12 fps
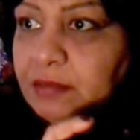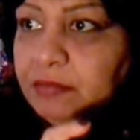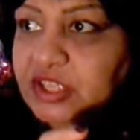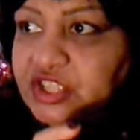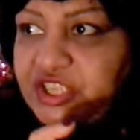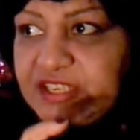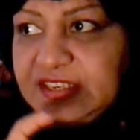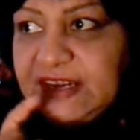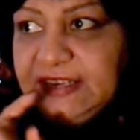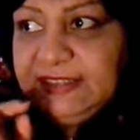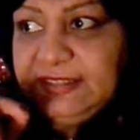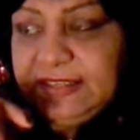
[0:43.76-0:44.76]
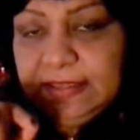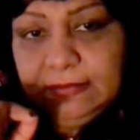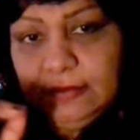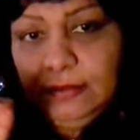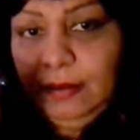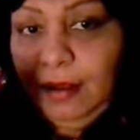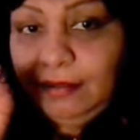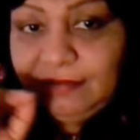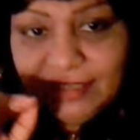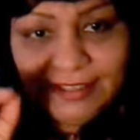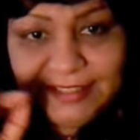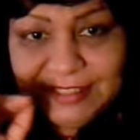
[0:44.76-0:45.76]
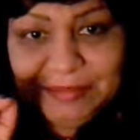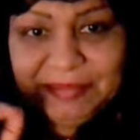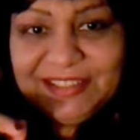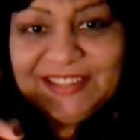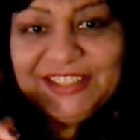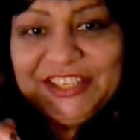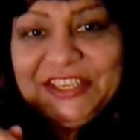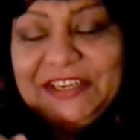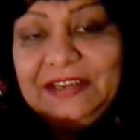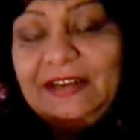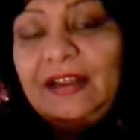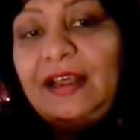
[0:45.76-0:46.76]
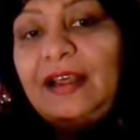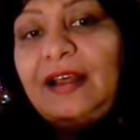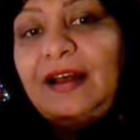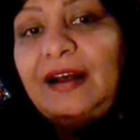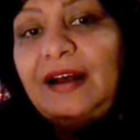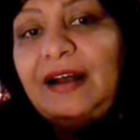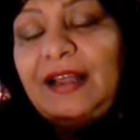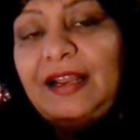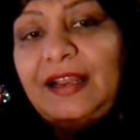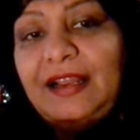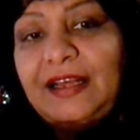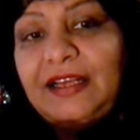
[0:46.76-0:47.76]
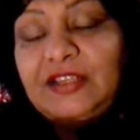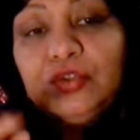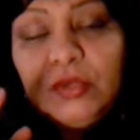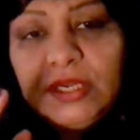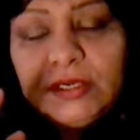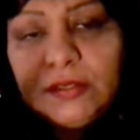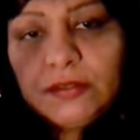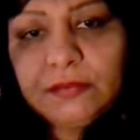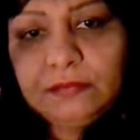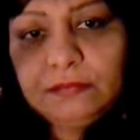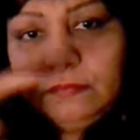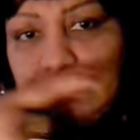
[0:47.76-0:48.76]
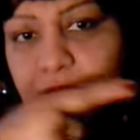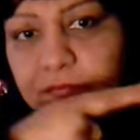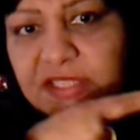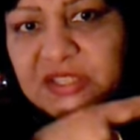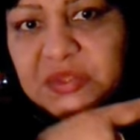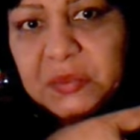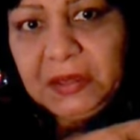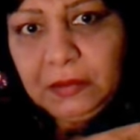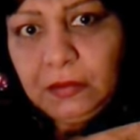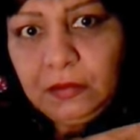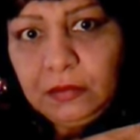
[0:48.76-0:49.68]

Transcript: machine I sit under this machine, sooner this one.